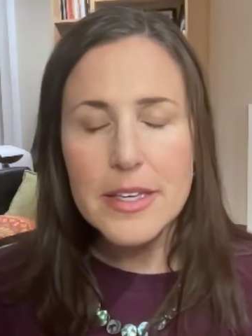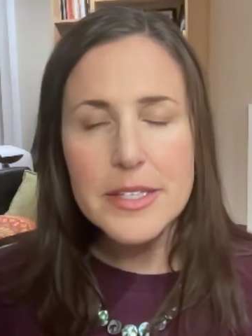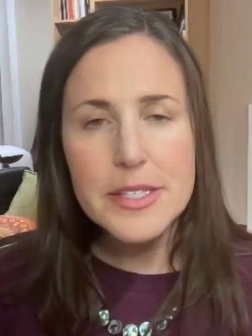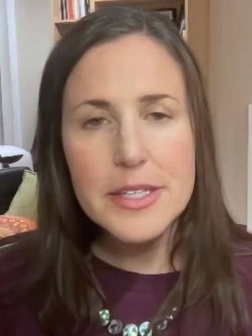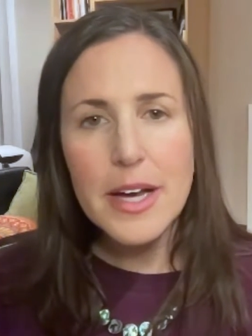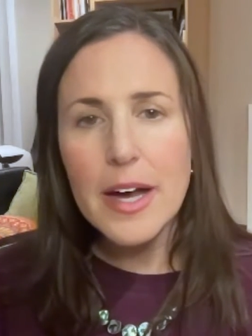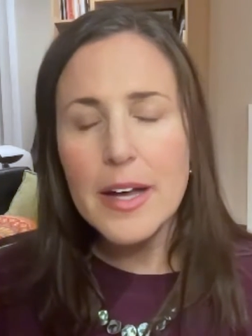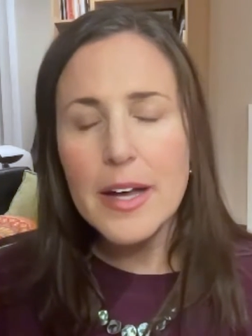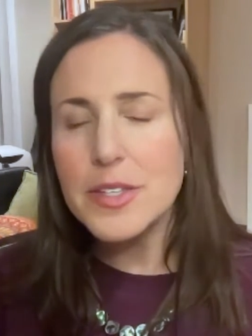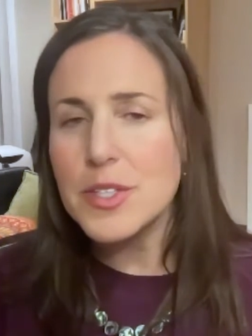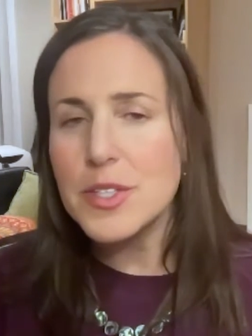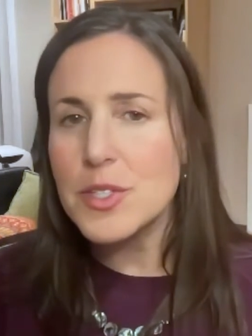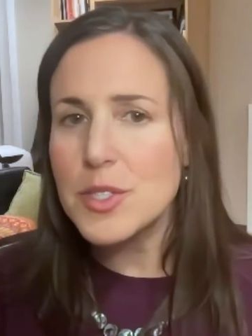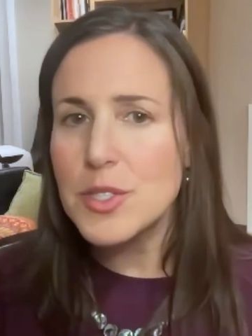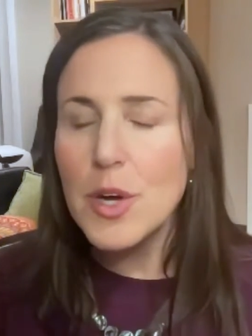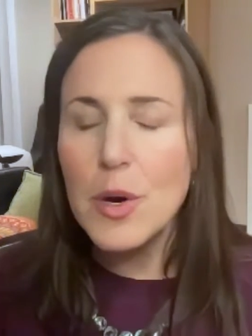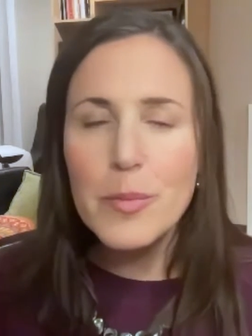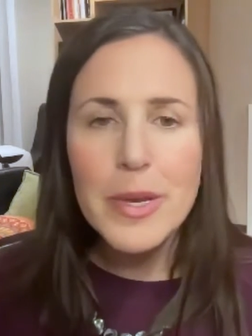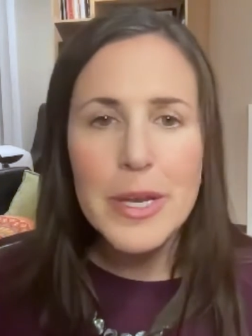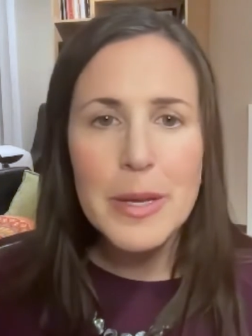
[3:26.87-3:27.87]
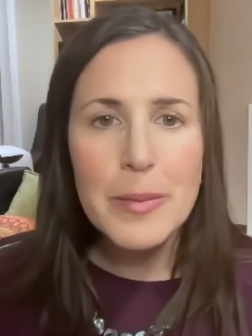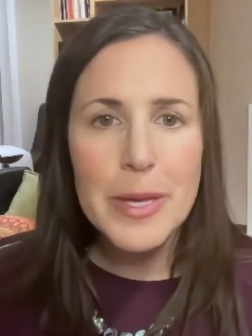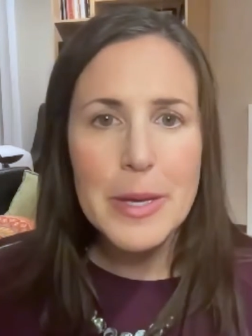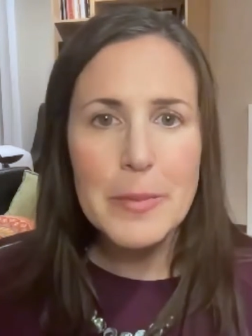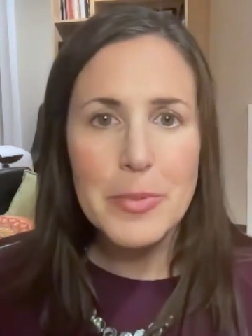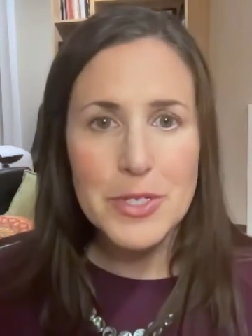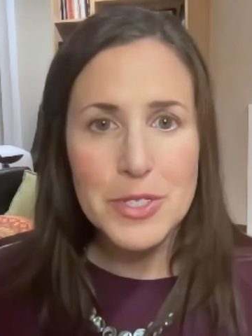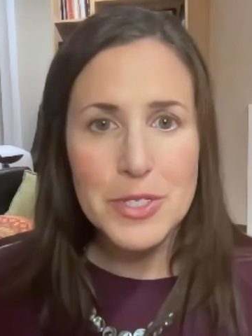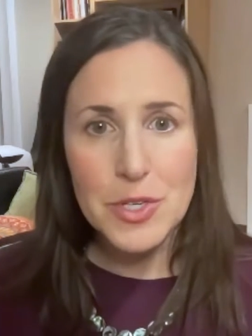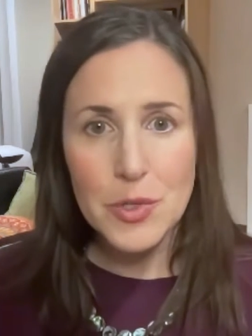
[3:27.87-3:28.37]
cut so many
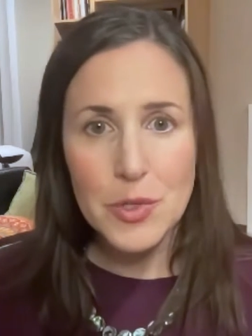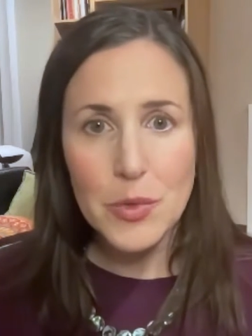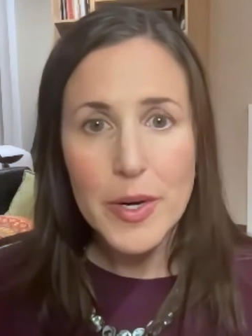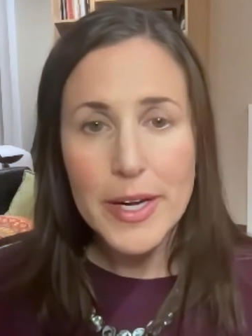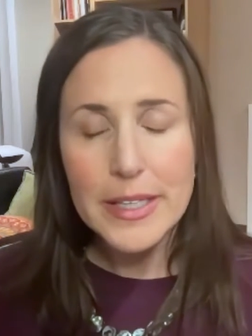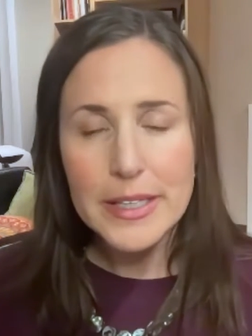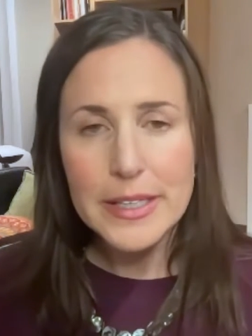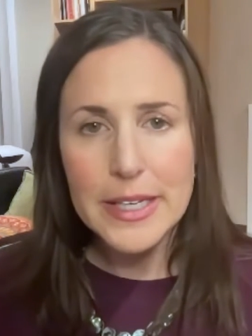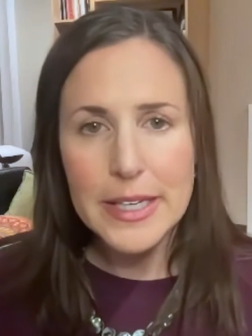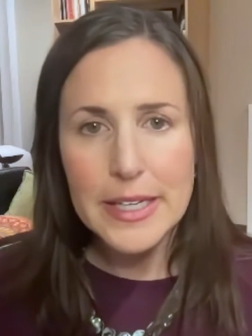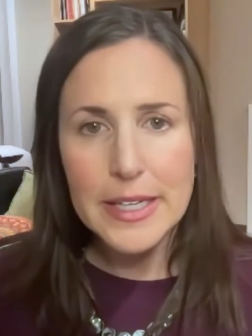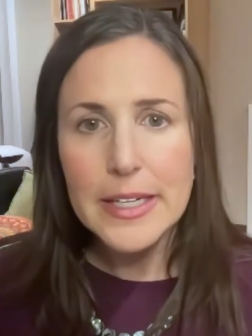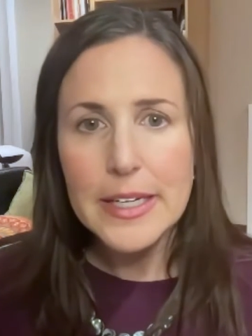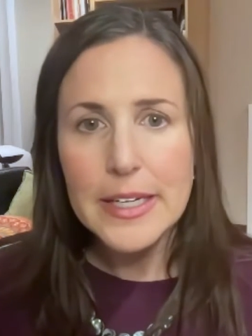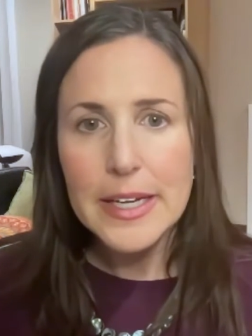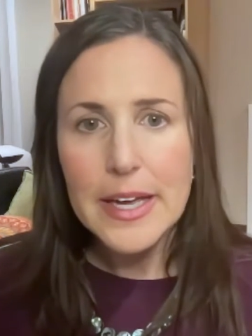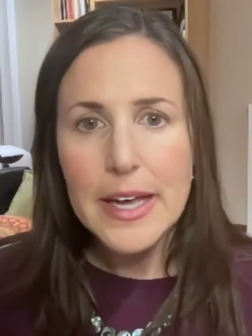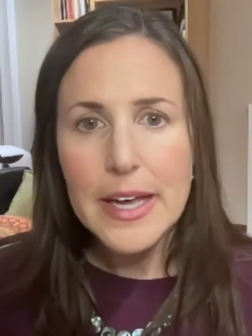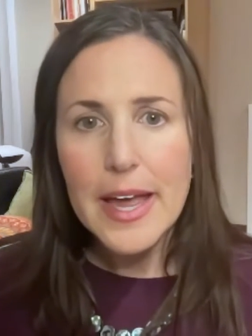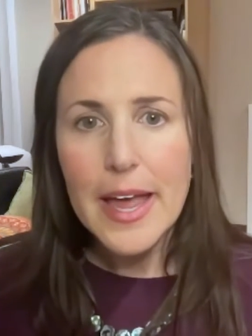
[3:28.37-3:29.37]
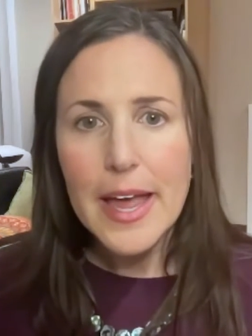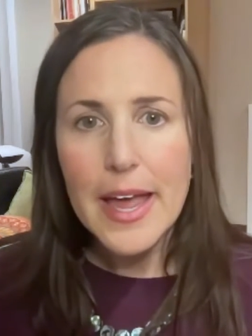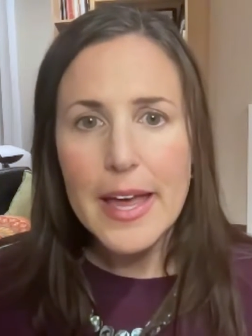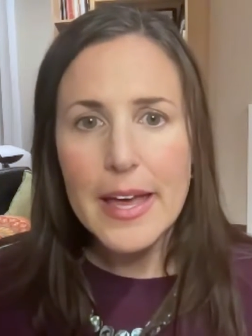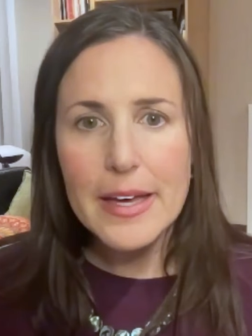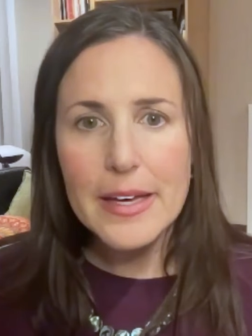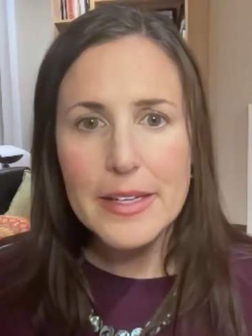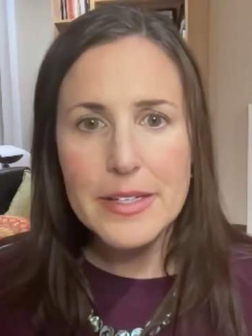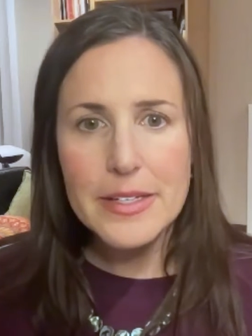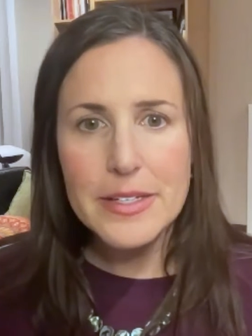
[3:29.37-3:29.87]
people so quickly,
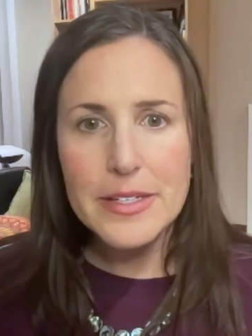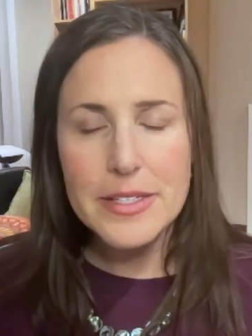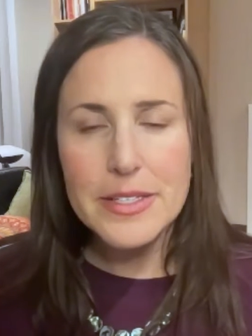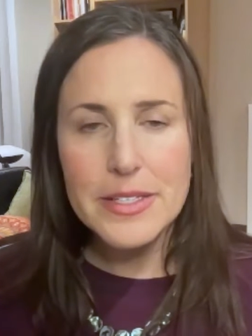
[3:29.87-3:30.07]
and